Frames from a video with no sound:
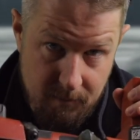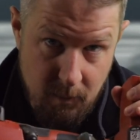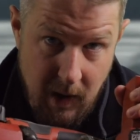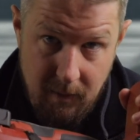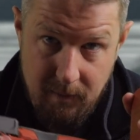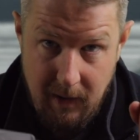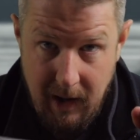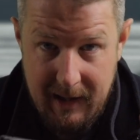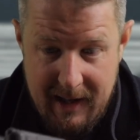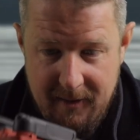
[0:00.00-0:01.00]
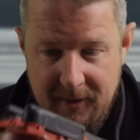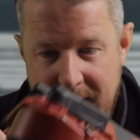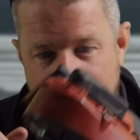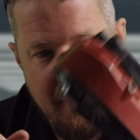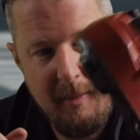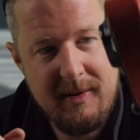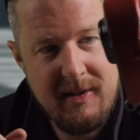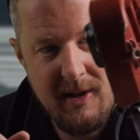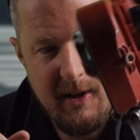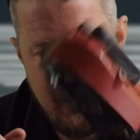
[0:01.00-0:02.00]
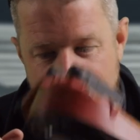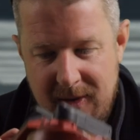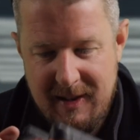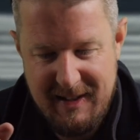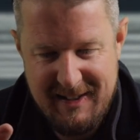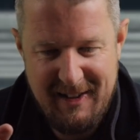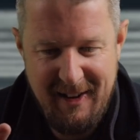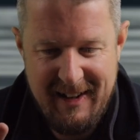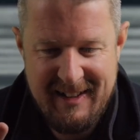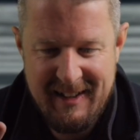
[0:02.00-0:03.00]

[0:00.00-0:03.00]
Well, I'll leave it up to you to decide.